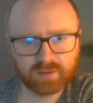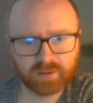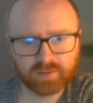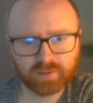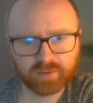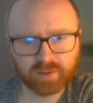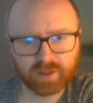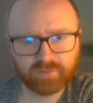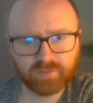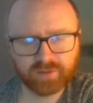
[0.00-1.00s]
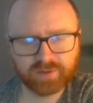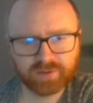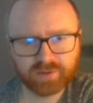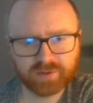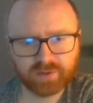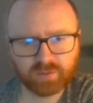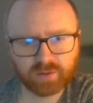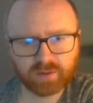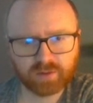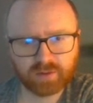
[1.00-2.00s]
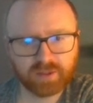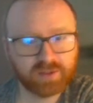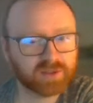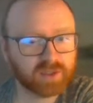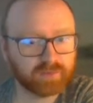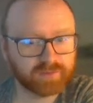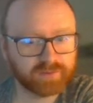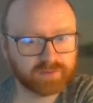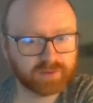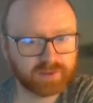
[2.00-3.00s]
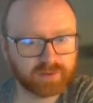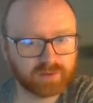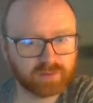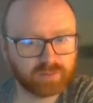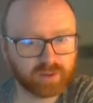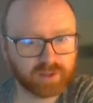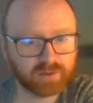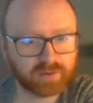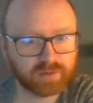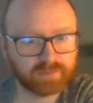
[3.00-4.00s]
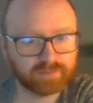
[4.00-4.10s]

So we also have rook c1. This is covered, which is another good point actually.